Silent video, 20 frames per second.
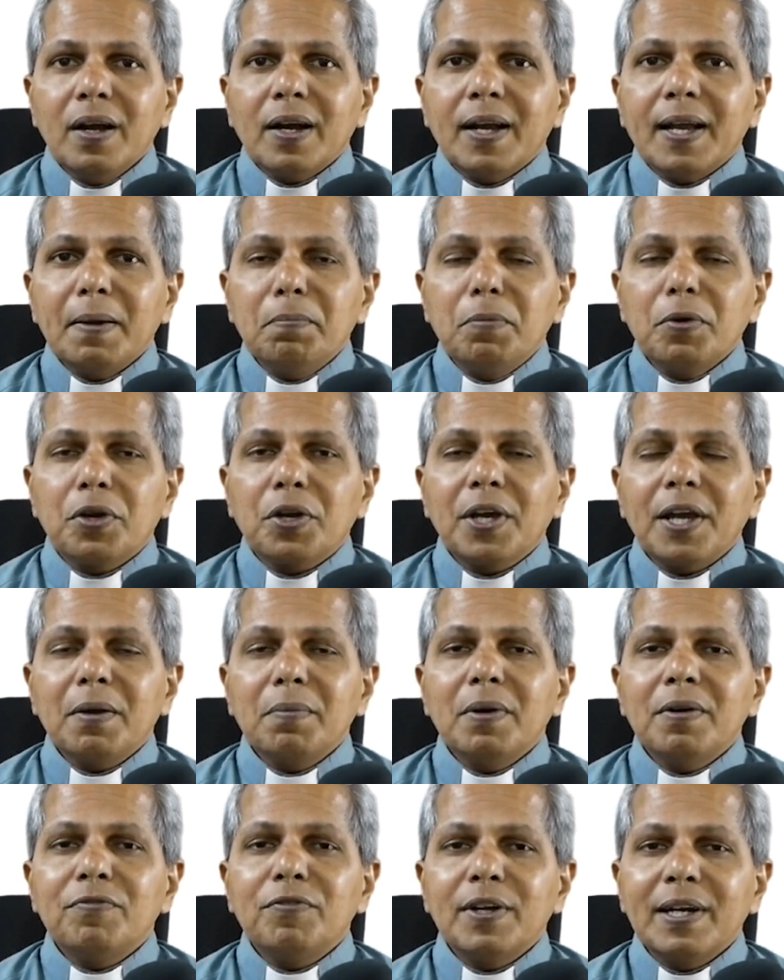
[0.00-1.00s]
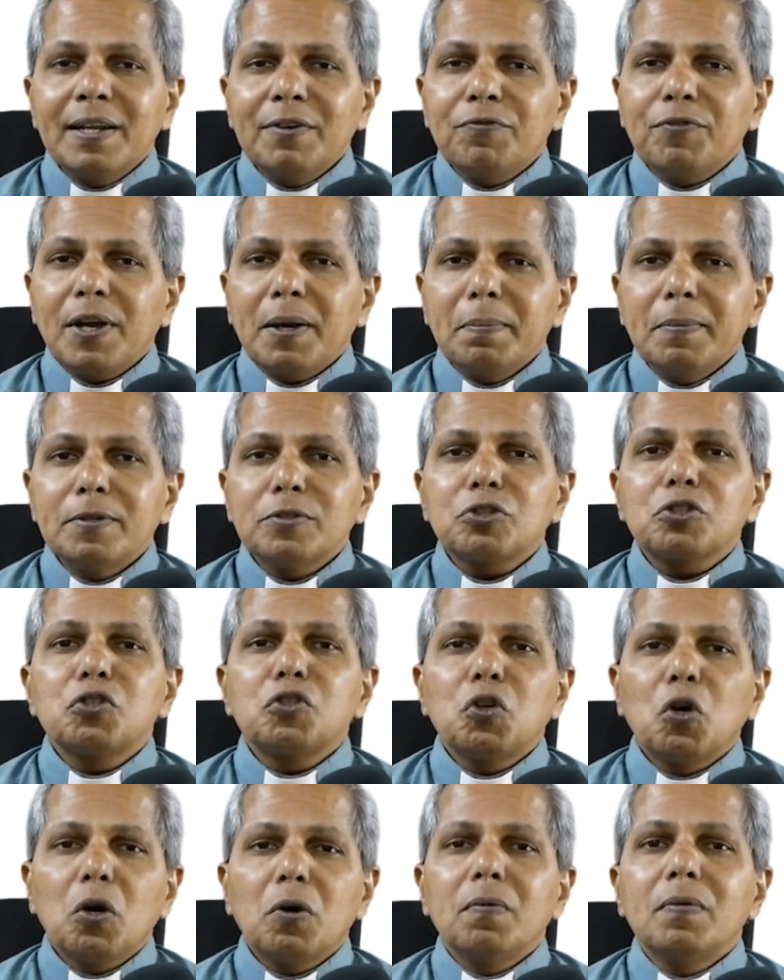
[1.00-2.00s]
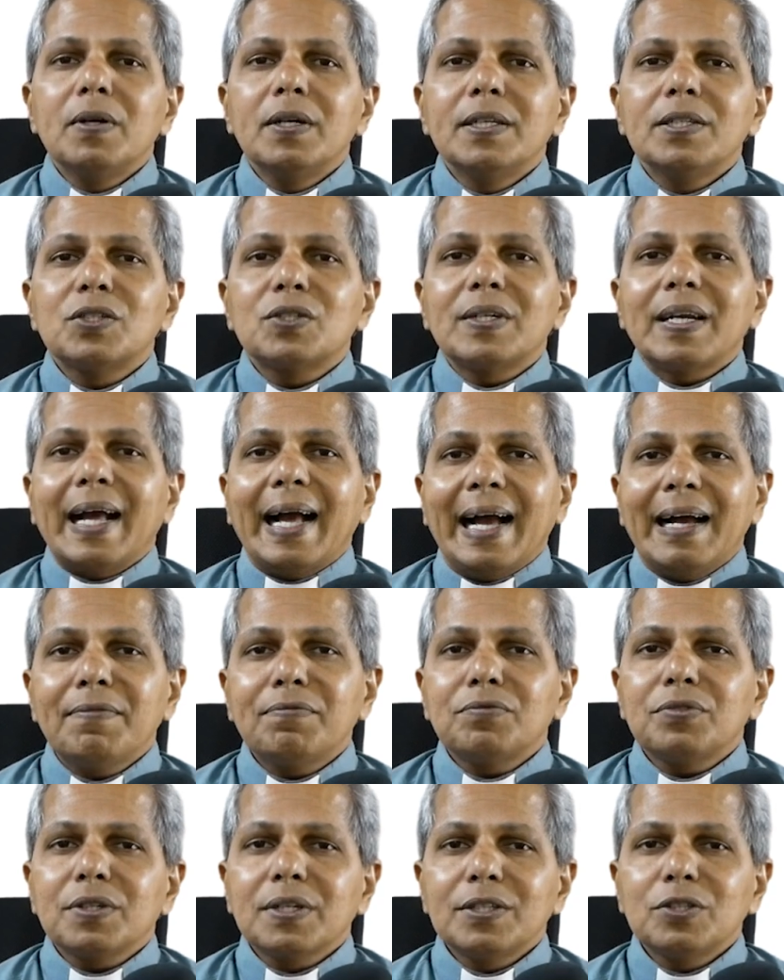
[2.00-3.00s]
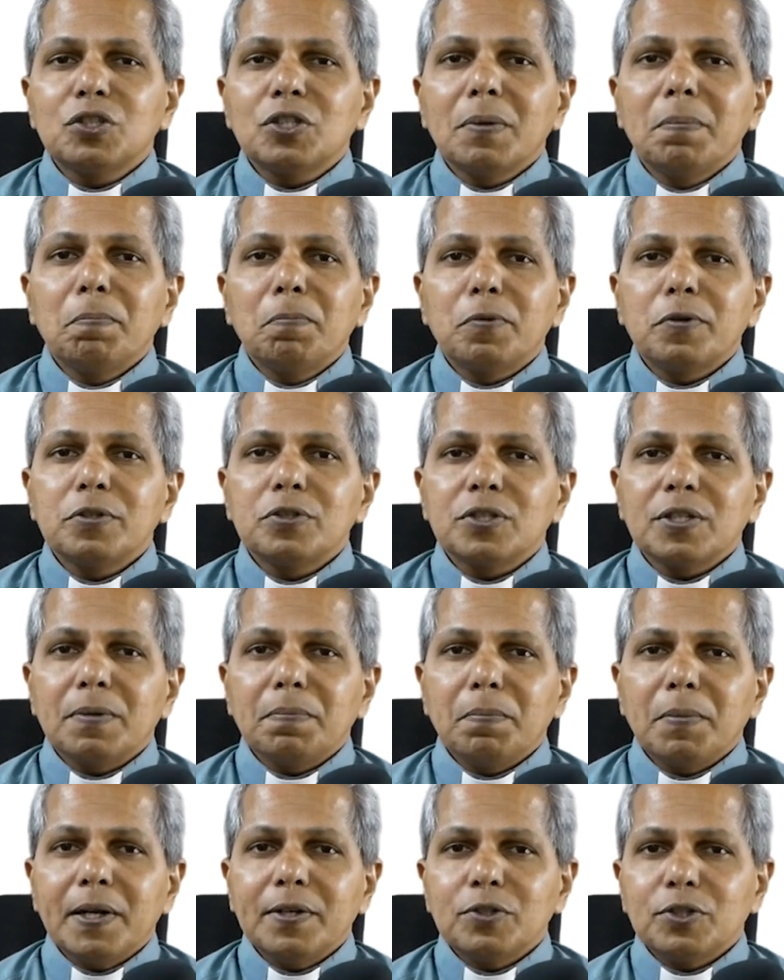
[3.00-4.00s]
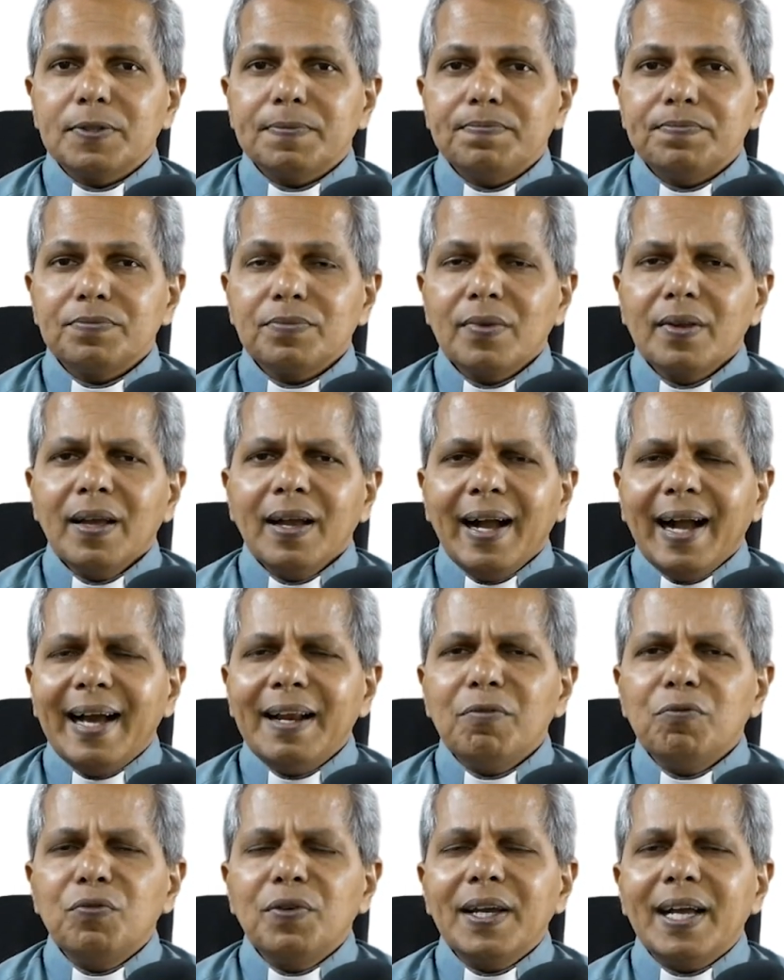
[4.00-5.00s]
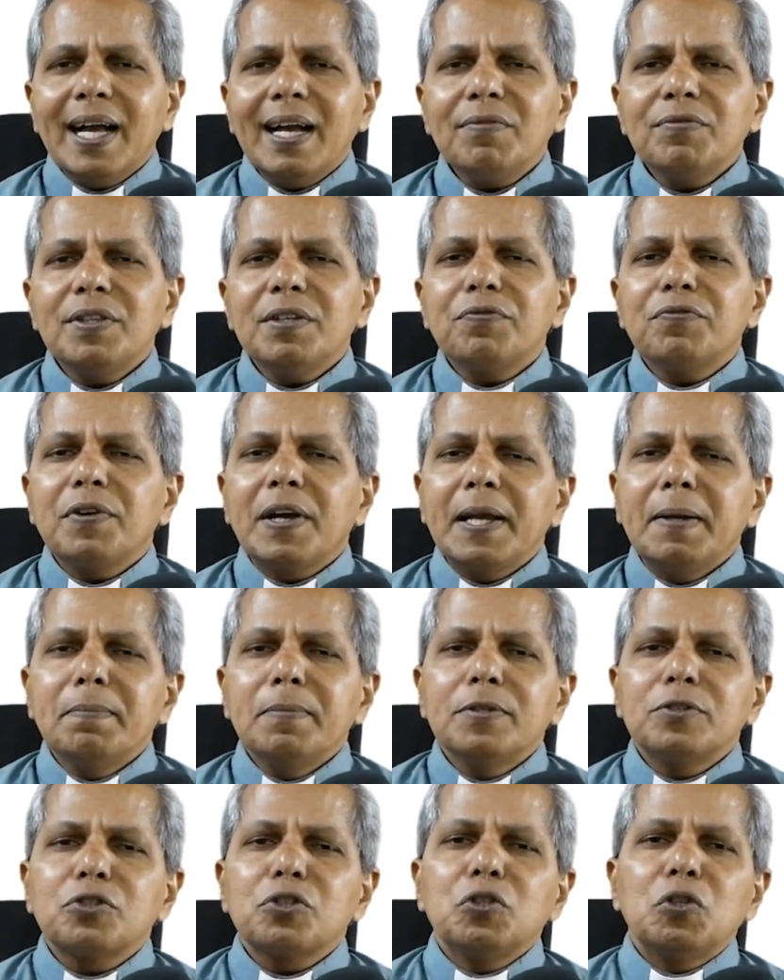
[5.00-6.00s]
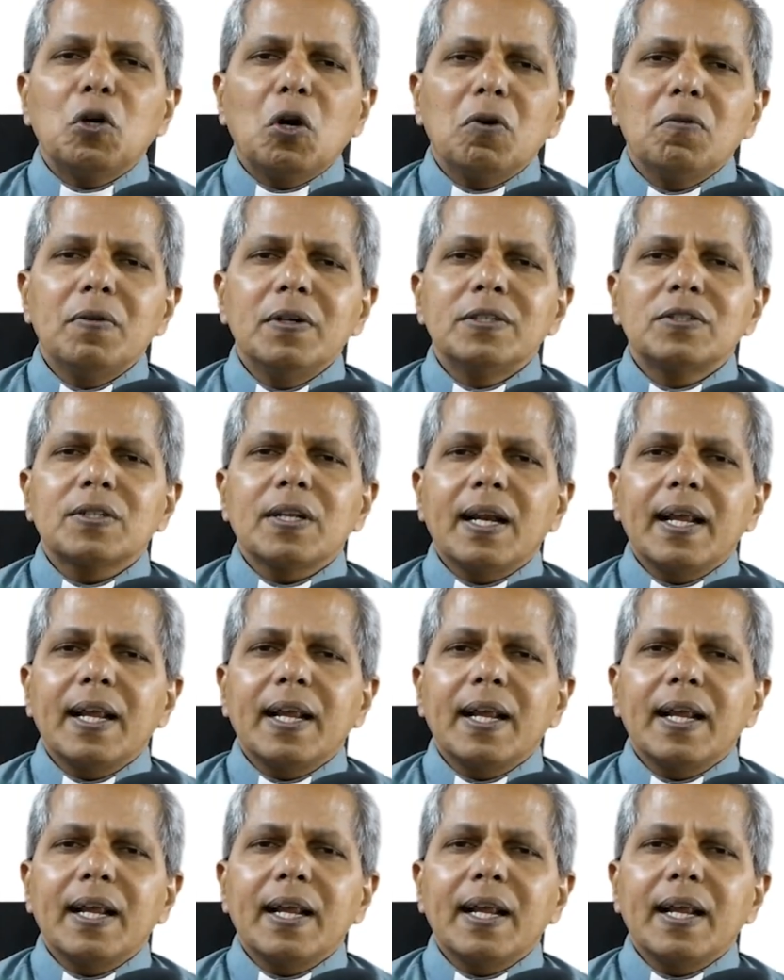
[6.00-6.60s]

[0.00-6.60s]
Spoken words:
He became a very famous novelist after his imprisonment. And we have the famous novels